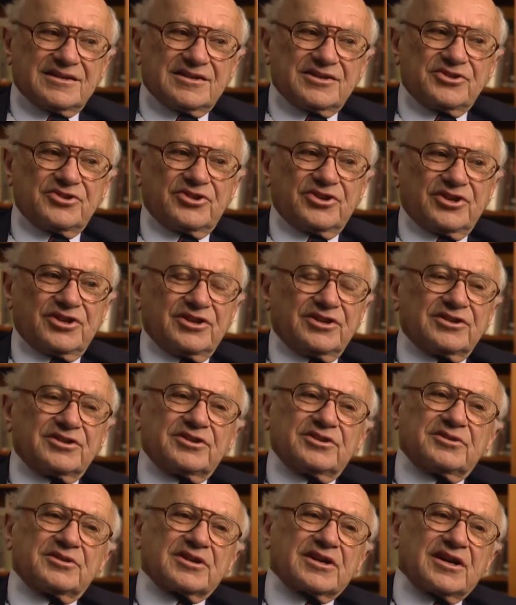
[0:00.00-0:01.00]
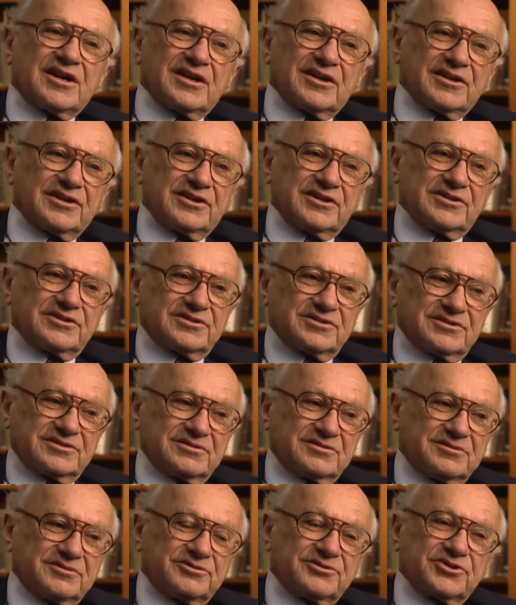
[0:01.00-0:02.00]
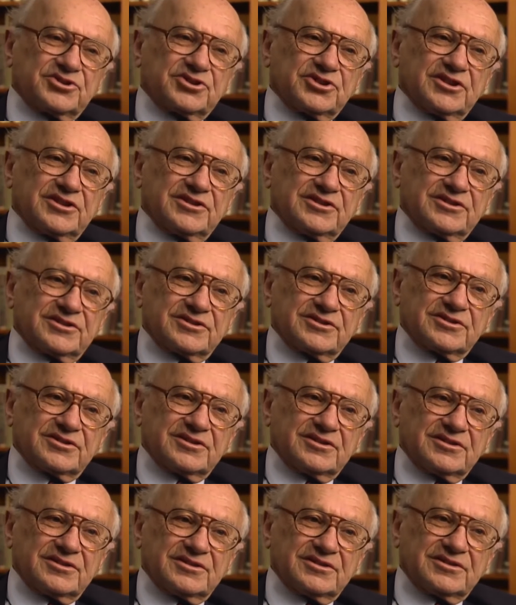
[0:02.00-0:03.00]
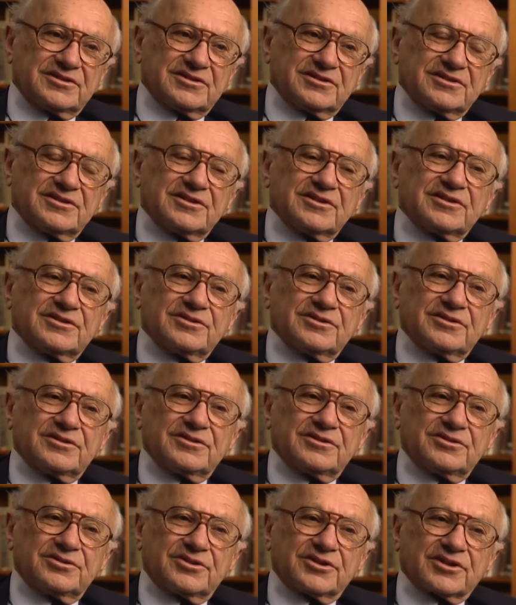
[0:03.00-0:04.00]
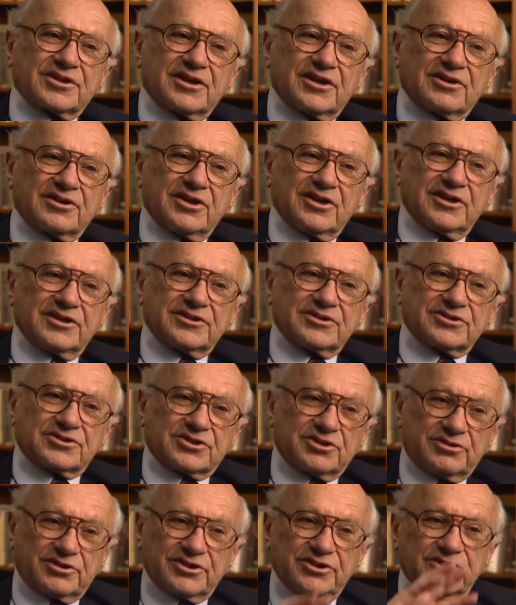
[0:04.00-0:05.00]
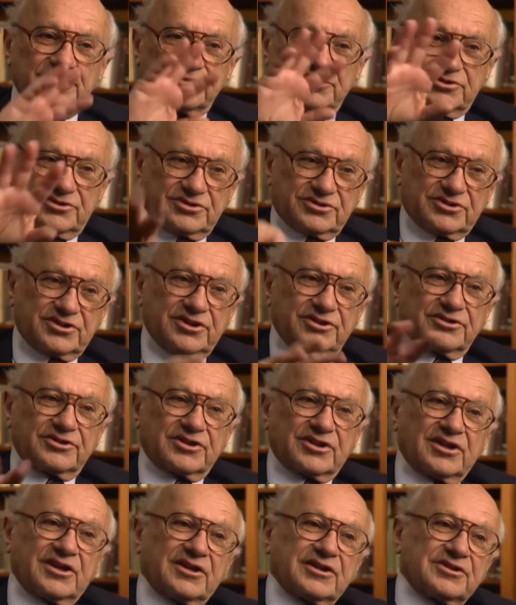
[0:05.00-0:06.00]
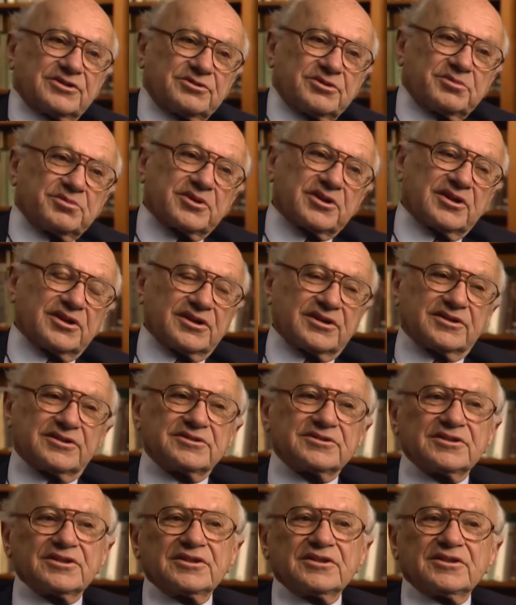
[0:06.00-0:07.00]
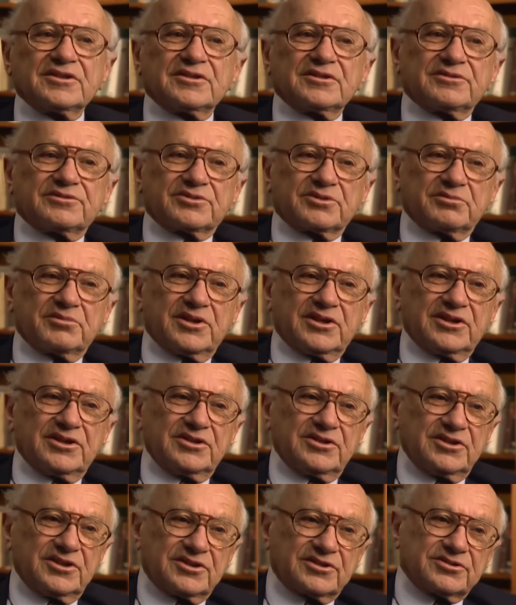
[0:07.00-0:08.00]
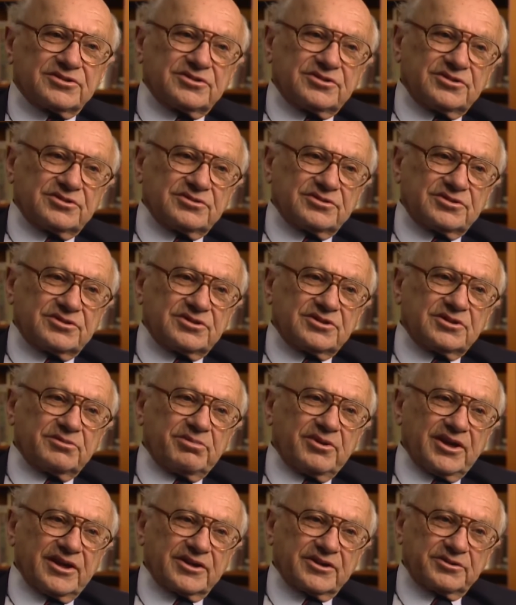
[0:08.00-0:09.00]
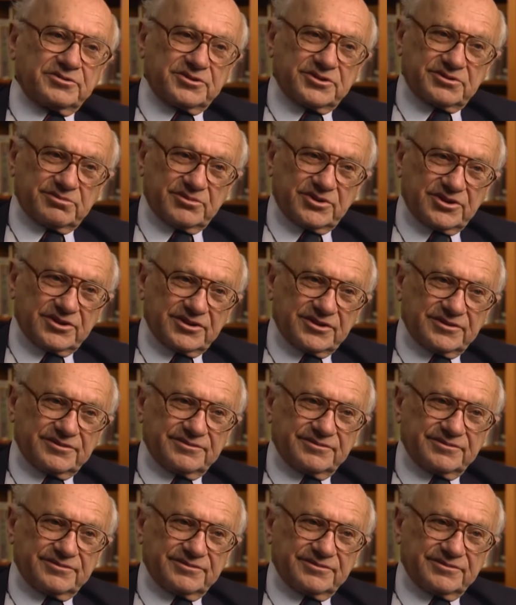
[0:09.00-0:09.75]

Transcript: The colonies, Virginia and North Carolina and so on, those southern group colonies, for many years used tobacco as money.